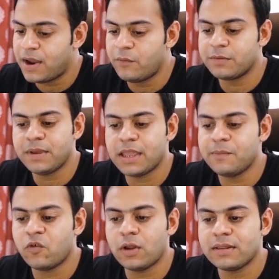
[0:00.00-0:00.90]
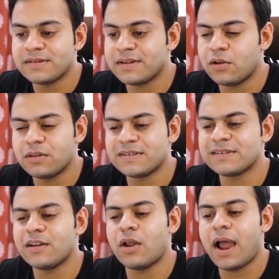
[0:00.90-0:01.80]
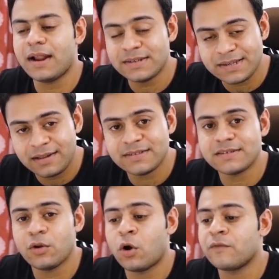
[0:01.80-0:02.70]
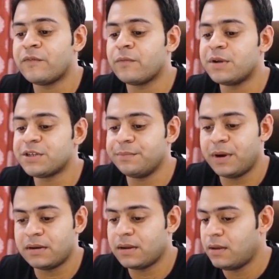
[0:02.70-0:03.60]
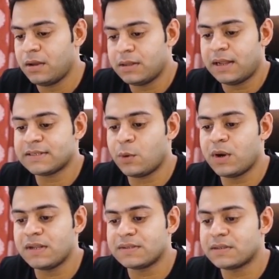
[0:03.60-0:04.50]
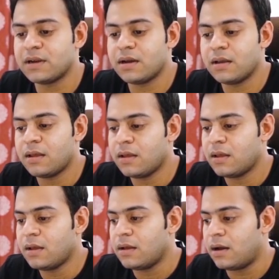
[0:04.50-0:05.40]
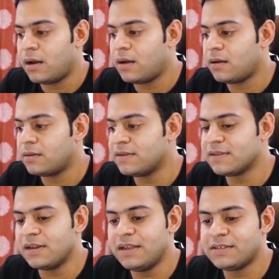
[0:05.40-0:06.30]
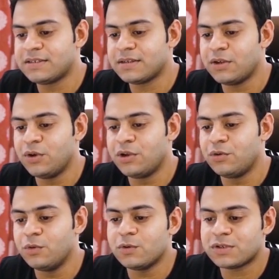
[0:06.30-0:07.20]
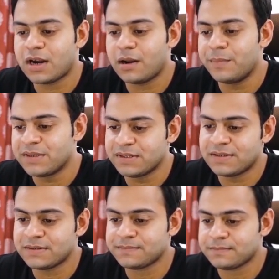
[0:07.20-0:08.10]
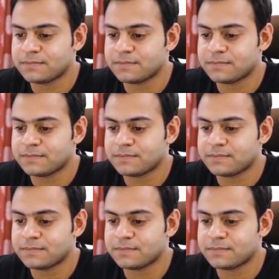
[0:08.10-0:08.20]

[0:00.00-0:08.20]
bear with me, keep following. I understand this is a lot of information, but that's how it is. This is the least you need to do to start a business.